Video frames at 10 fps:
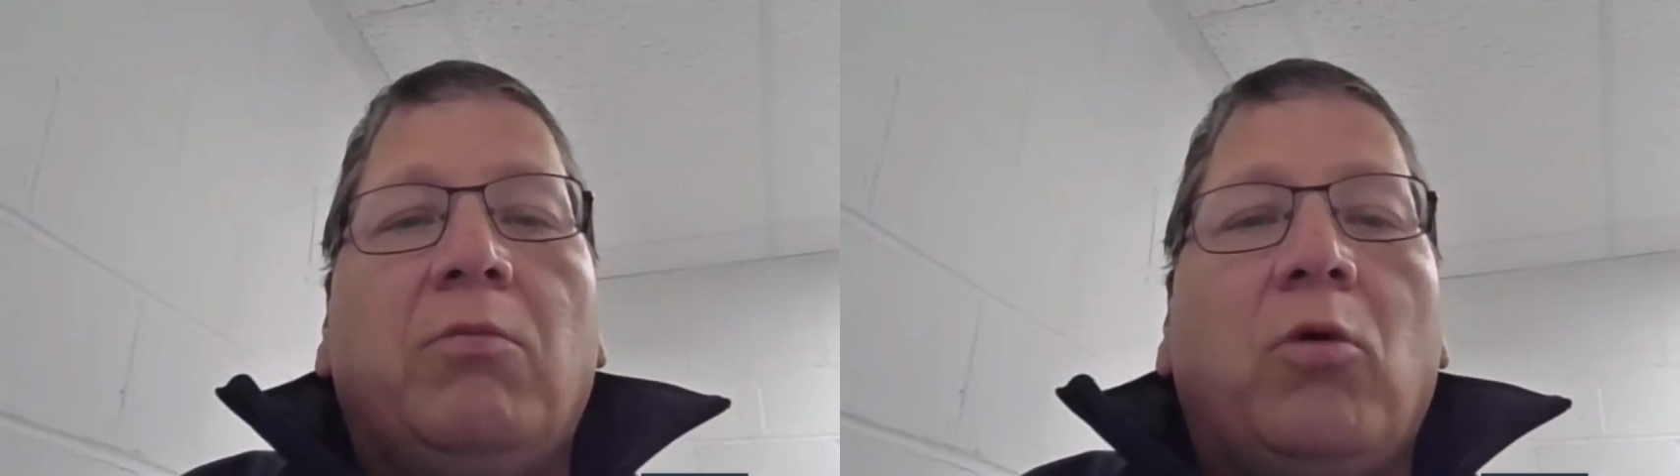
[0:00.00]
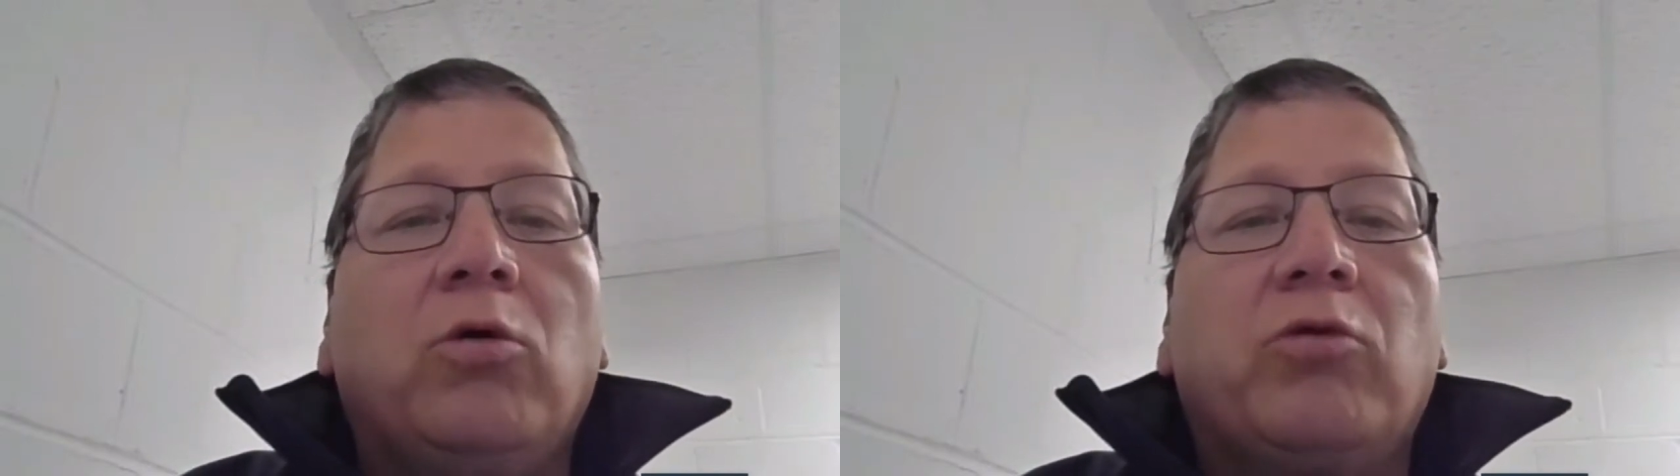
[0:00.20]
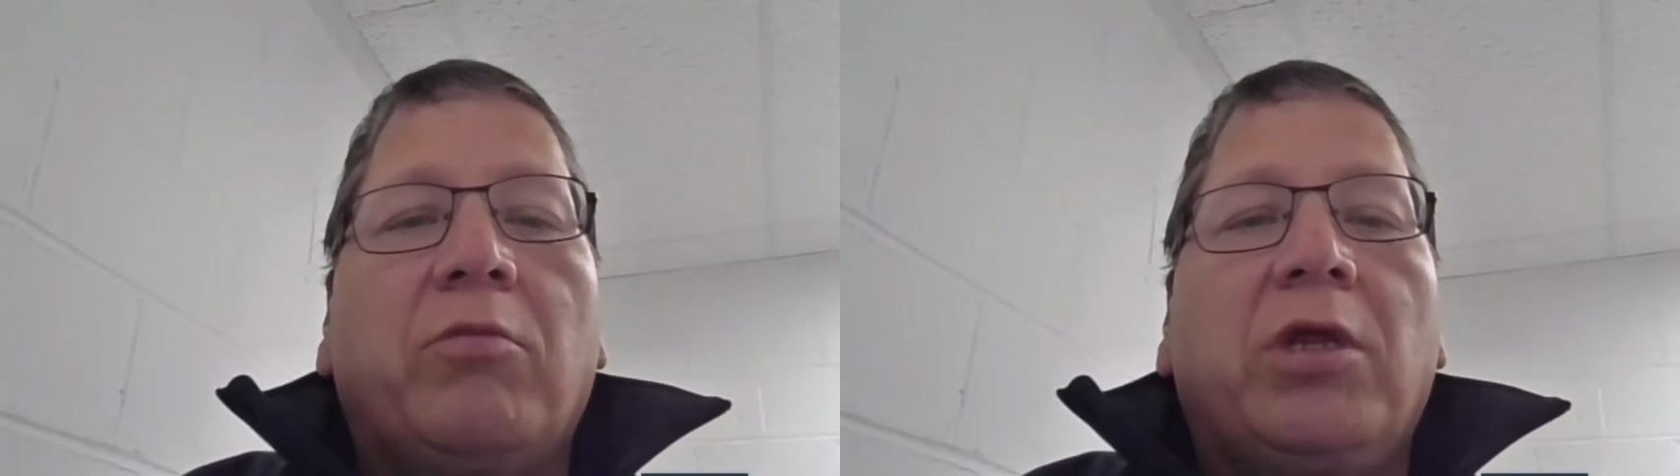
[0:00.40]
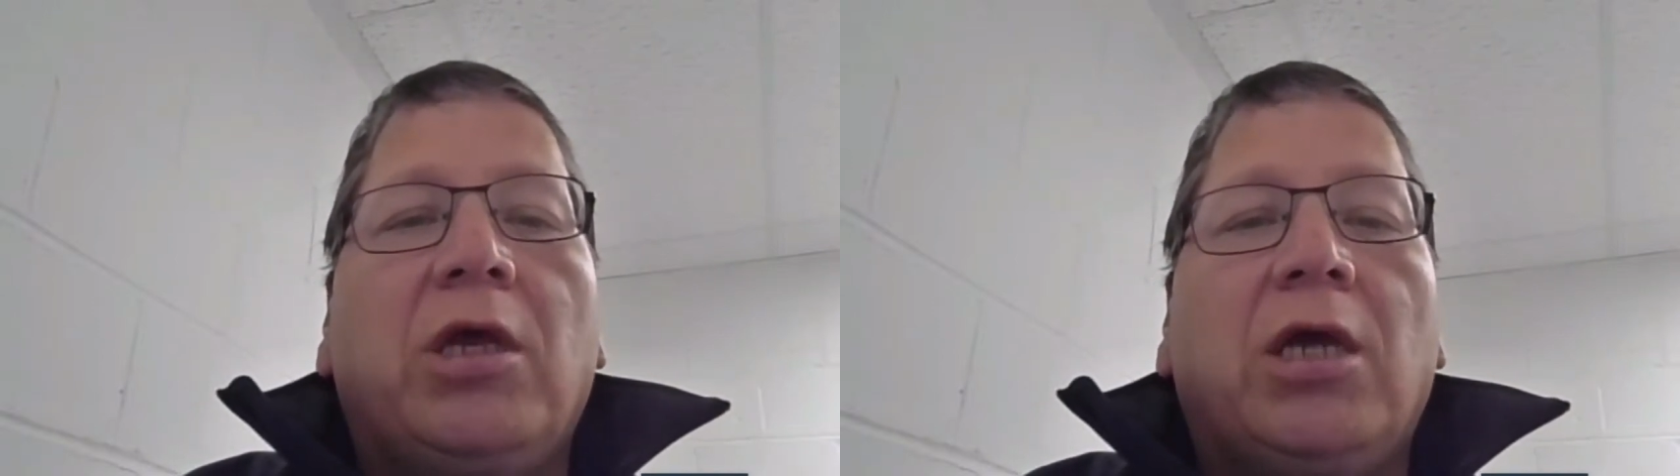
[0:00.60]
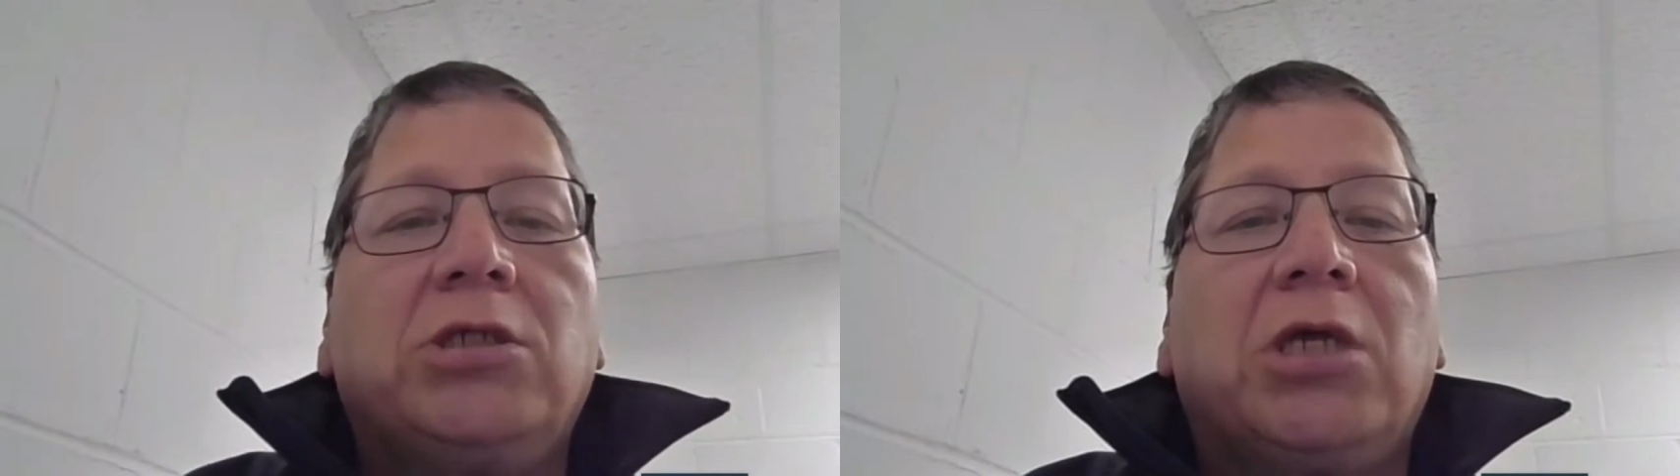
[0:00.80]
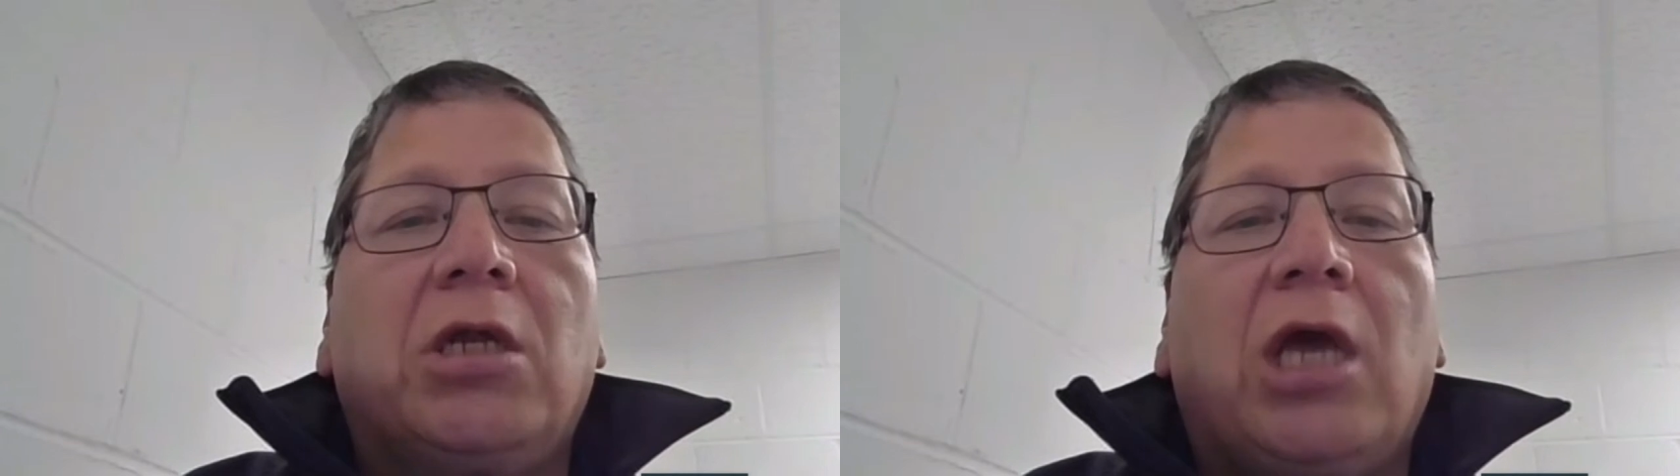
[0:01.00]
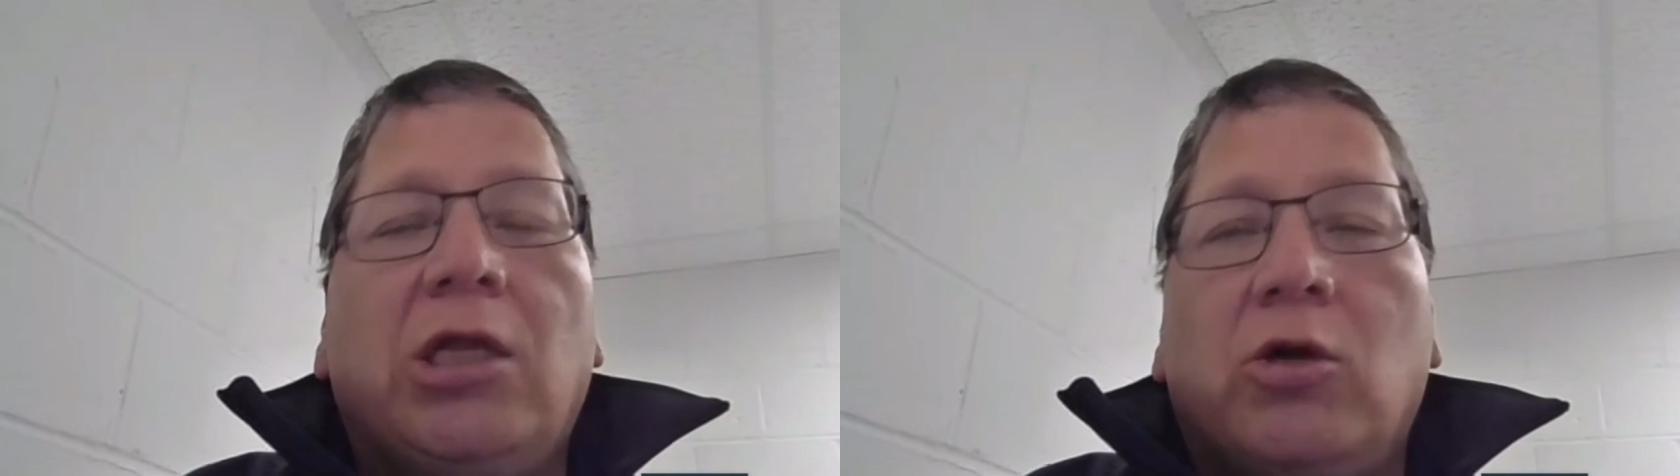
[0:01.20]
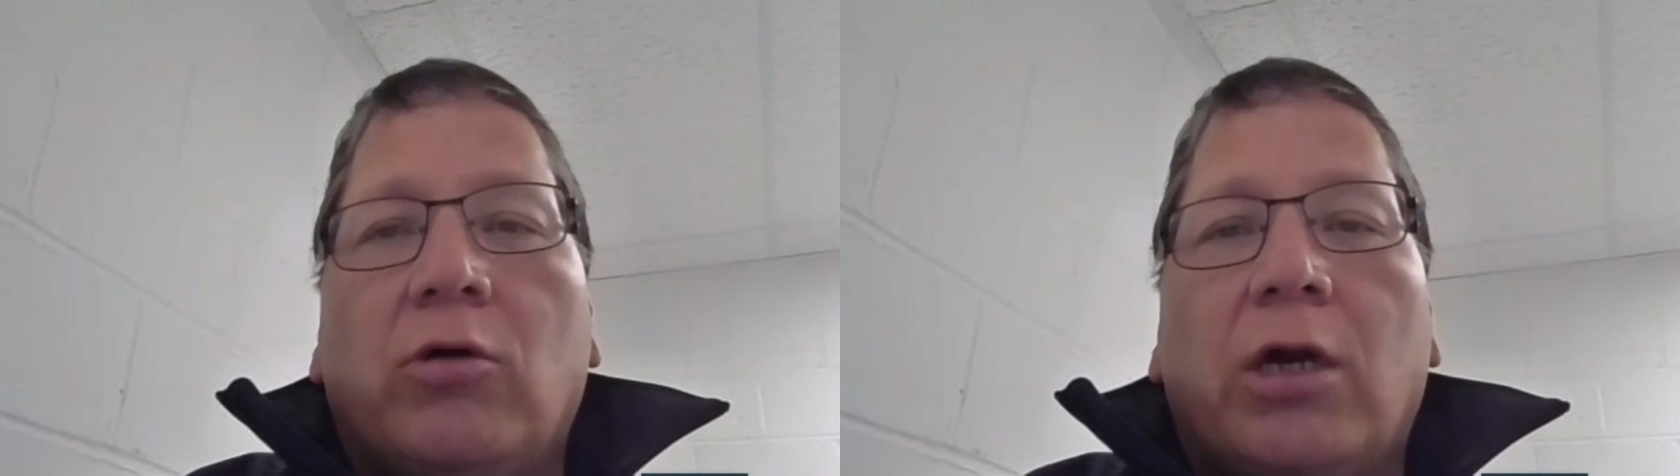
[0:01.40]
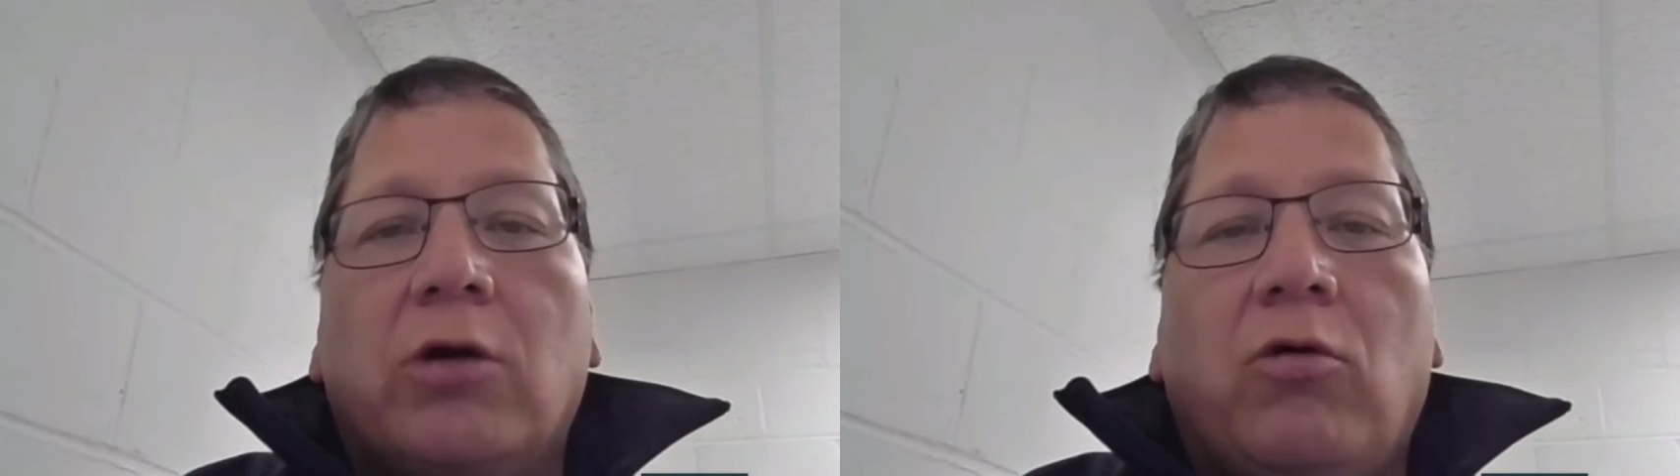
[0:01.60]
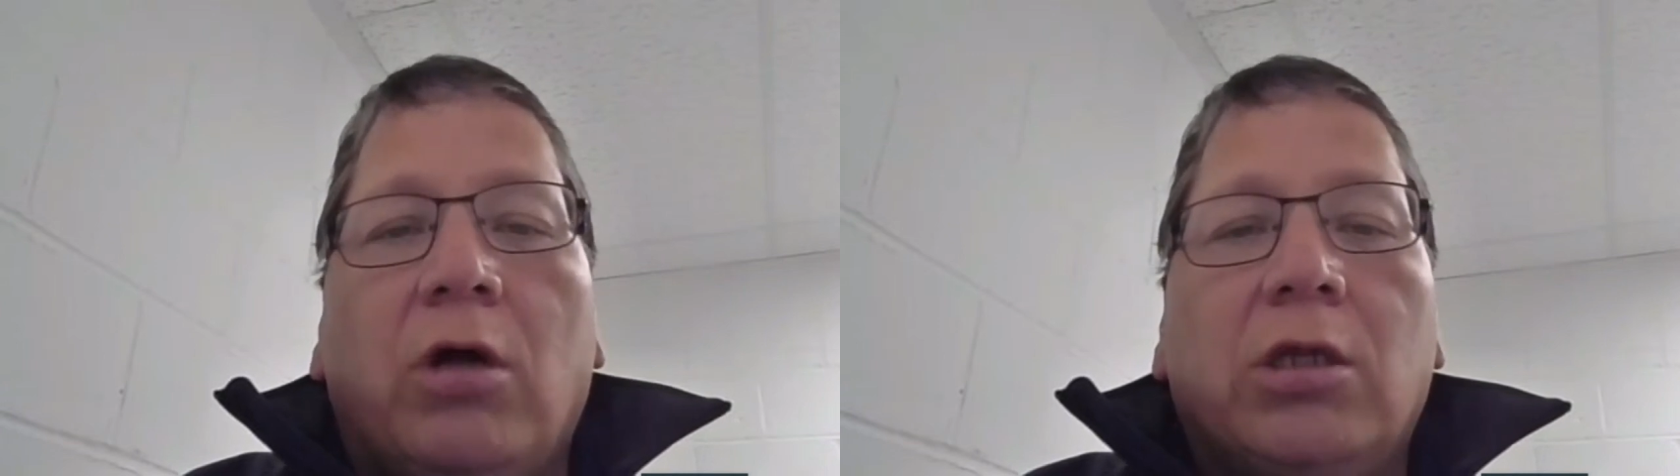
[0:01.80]
Mold remediation, indoor air
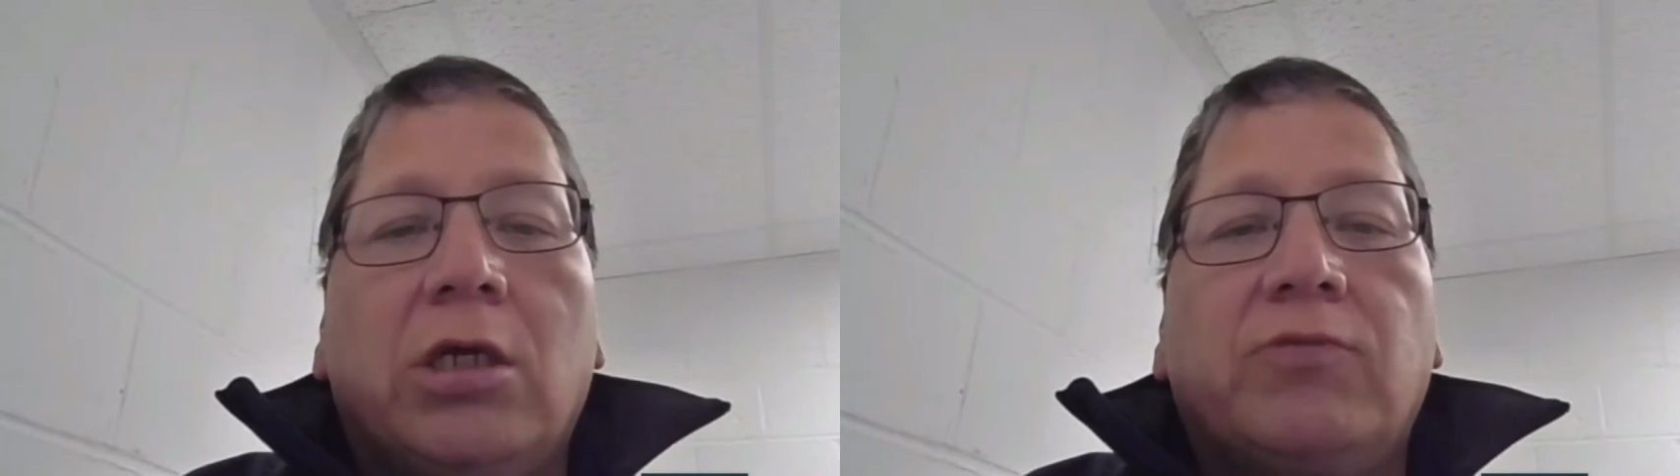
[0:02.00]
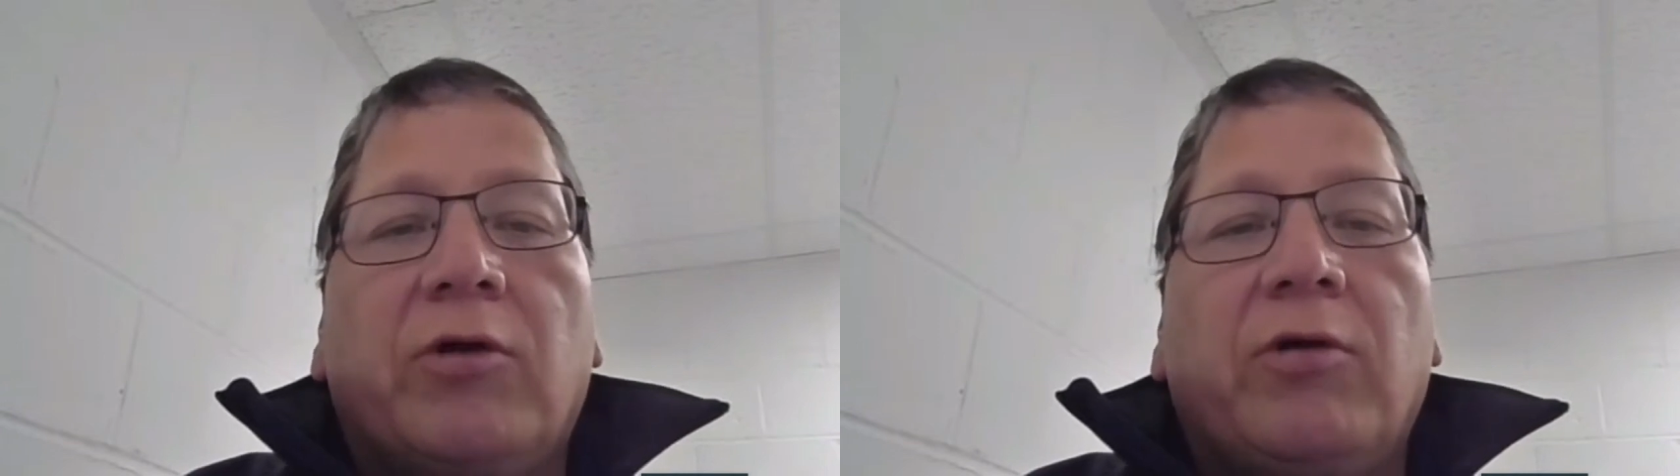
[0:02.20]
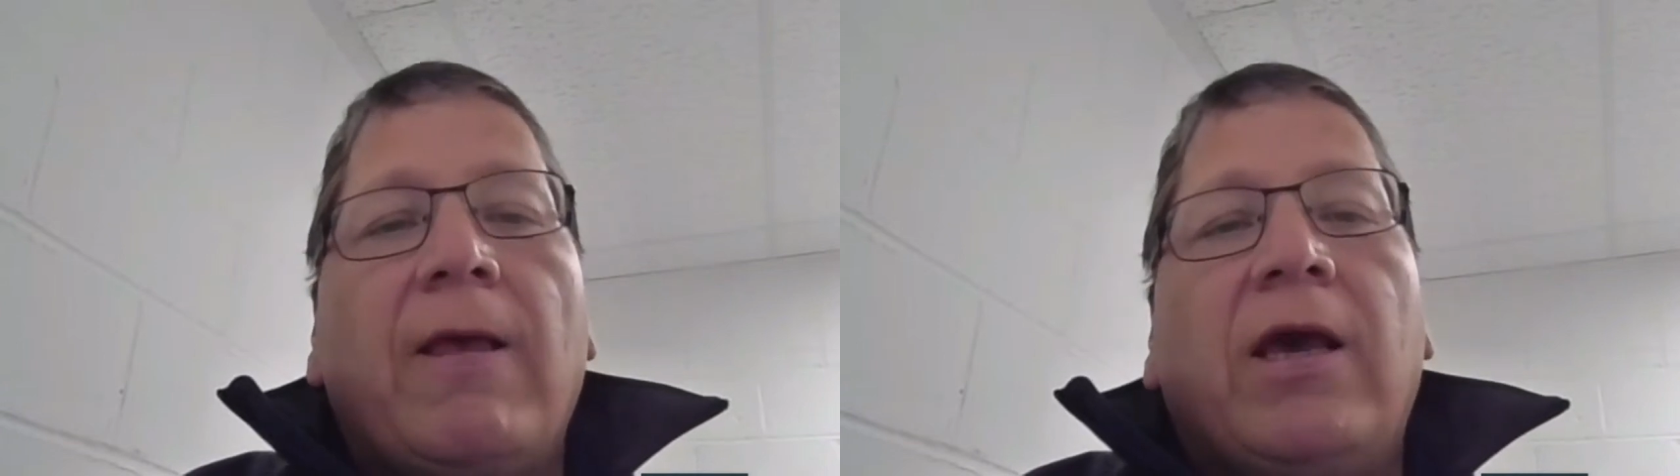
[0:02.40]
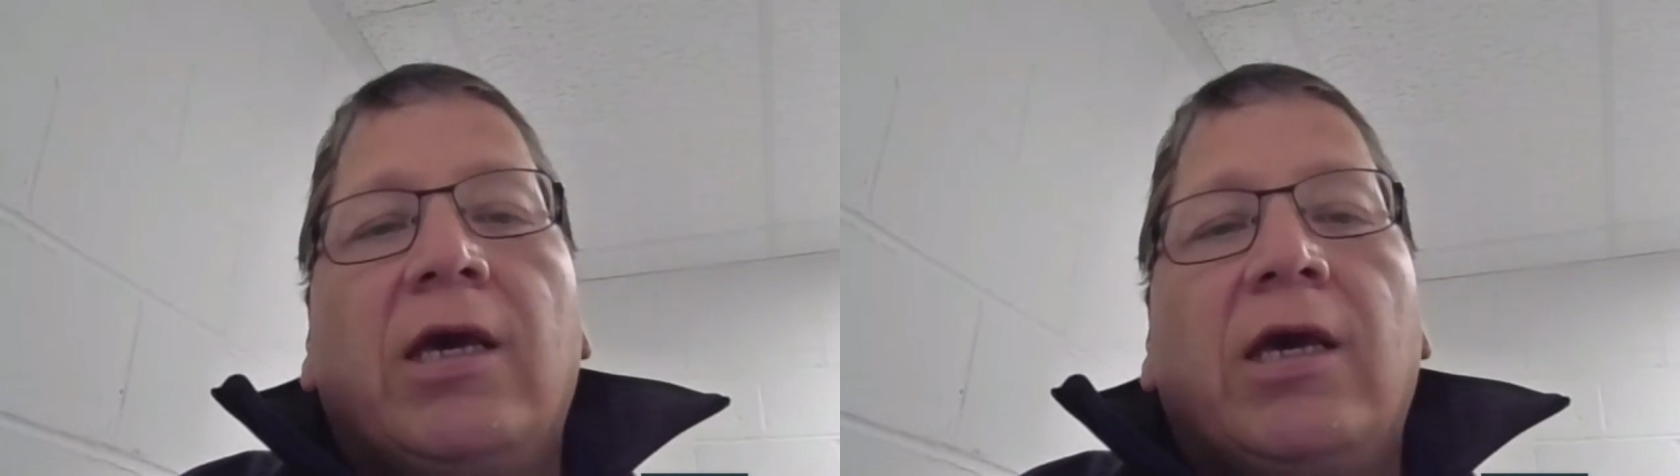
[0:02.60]
quality is very,